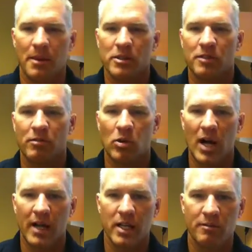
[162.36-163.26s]
There's a
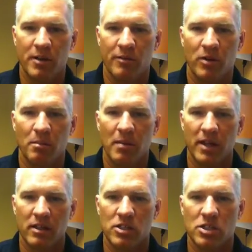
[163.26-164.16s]
variety of different
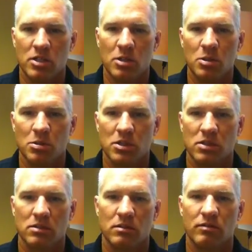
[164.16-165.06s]
methods to use
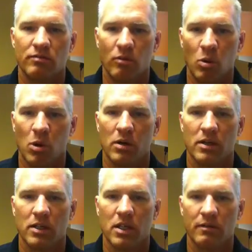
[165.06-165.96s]
for
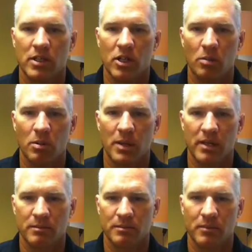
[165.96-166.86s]
giving
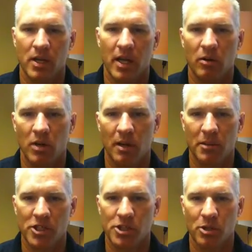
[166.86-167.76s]
dopamine, and I'm
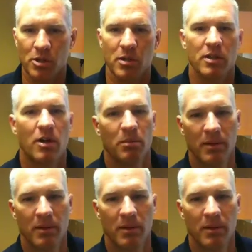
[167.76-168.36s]
going to show you the